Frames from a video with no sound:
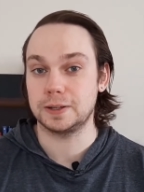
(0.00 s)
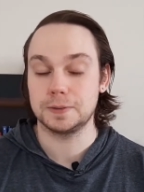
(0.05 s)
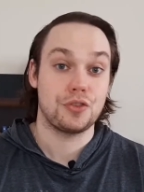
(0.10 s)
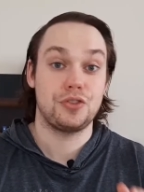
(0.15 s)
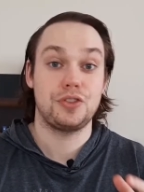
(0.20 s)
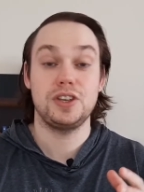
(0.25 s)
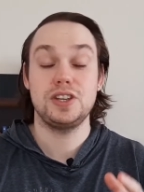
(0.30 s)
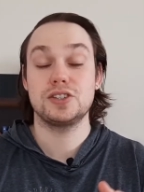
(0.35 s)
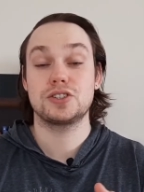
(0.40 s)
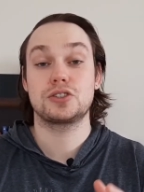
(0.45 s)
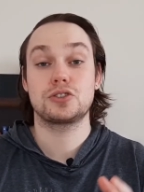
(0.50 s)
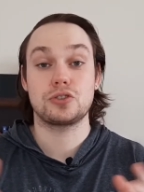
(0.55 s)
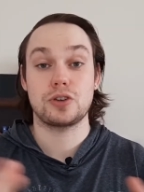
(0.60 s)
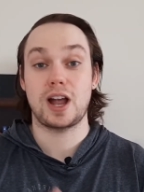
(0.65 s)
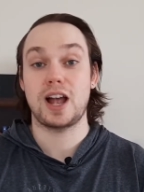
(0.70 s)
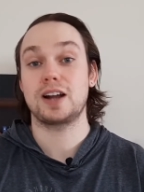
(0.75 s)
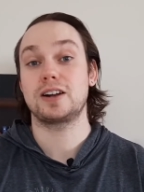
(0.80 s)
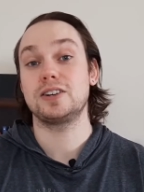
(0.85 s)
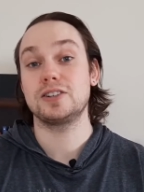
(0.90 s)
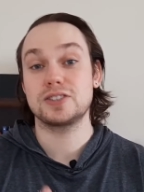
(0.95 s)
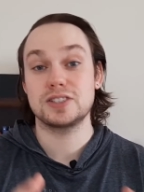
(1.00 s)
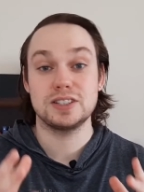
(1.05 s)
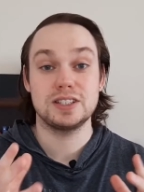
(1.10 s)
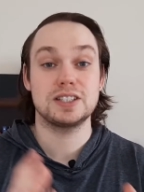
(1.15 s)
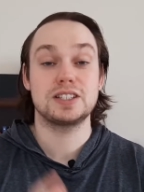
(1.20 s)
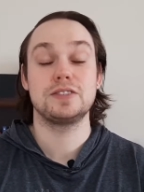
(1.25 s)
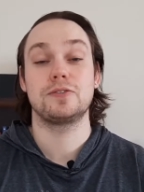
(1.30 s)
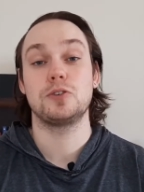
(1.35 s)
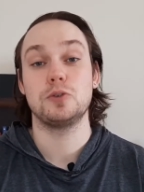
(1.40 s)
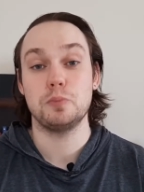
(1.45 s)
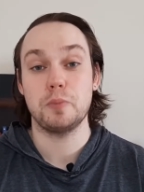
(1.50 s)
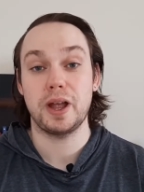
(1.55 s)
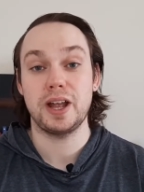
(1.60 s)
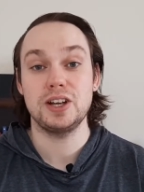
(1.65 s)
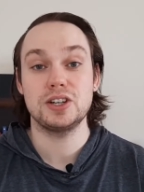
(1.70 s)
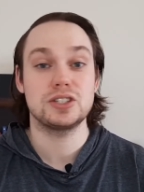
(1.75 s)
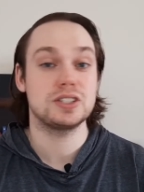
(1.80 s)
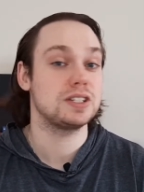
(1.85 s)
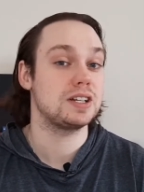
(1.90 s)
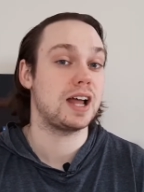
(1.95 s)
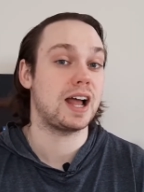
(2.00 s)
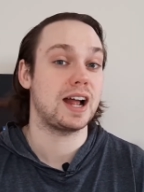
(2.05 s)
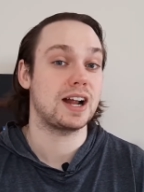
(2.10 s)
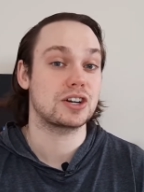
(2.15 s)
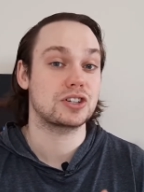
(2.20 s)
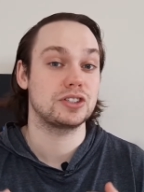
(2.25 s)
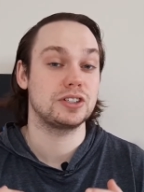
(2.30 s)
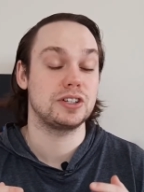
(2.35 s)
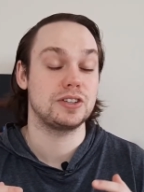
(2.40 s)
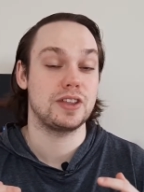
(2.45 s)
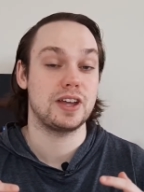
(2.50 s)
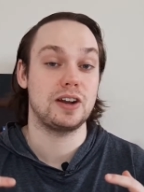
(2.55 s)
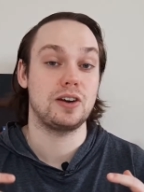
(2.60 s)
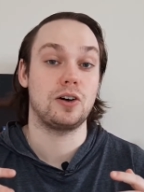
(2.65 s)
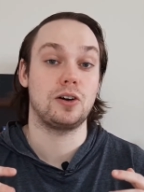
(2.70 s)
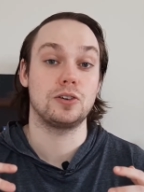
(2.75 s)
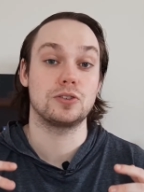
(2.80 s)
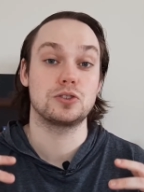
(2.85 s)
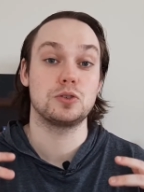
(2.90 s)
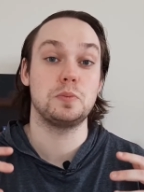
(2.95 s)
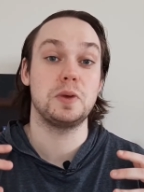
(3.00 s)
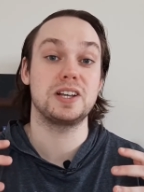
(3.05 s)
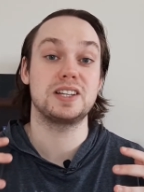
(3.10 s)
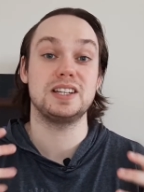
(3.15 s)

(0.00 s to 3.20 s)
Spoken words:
These trackers and this information actually then also makes